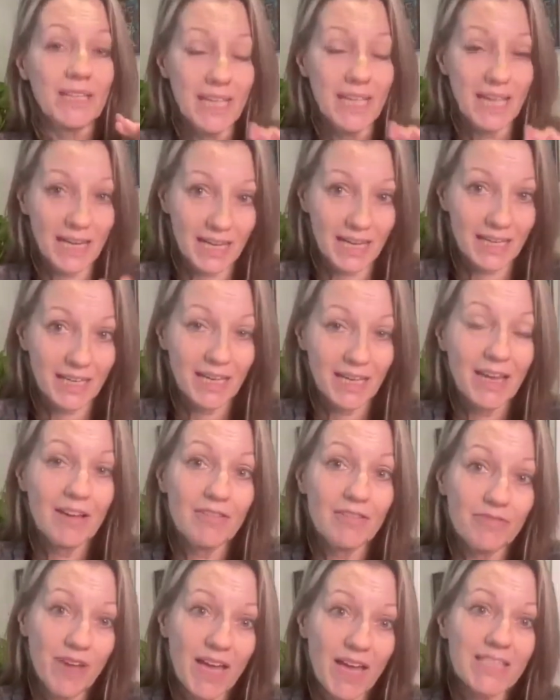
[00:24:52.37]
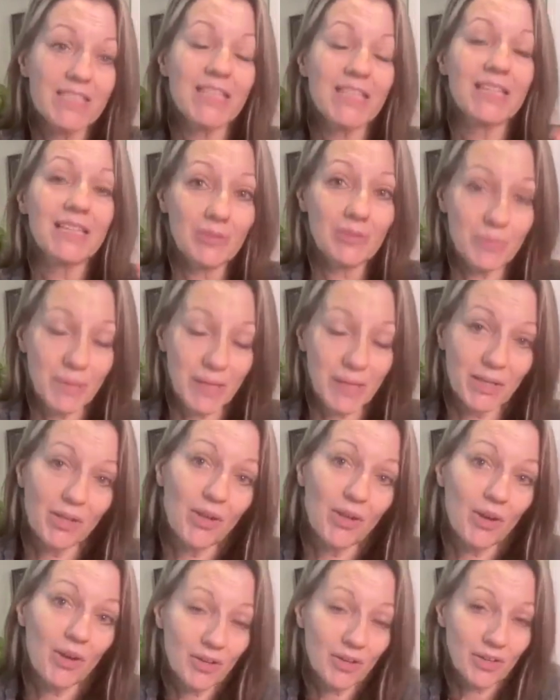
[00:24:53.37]
Can I fast a little bit
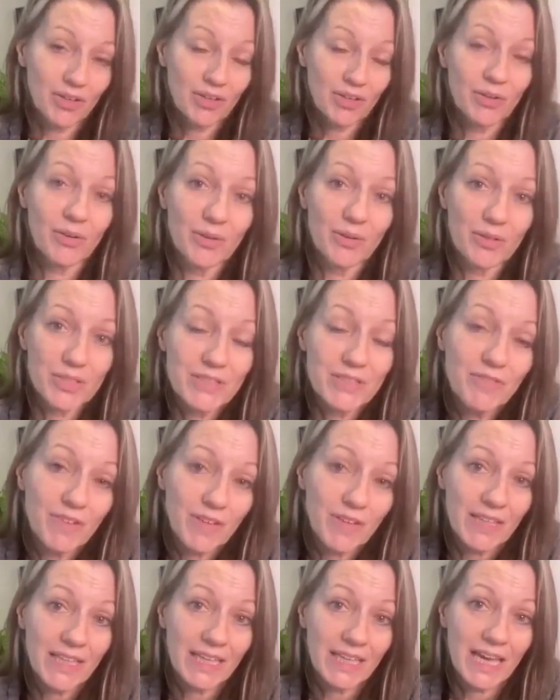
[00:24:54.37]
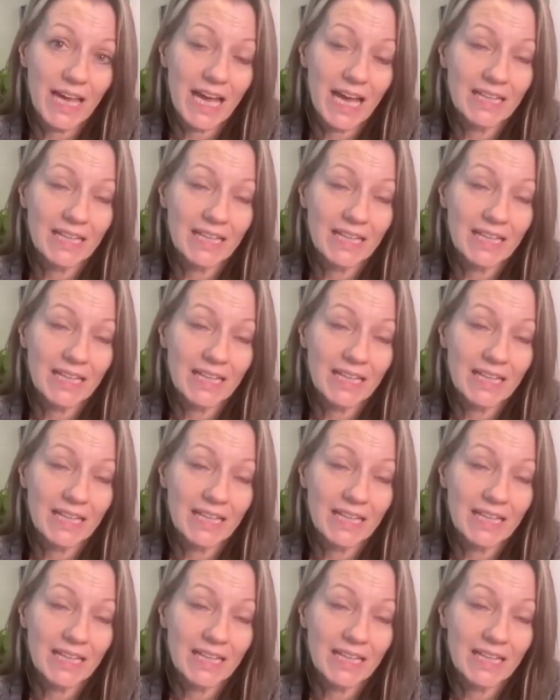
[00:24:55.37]
longer or differently?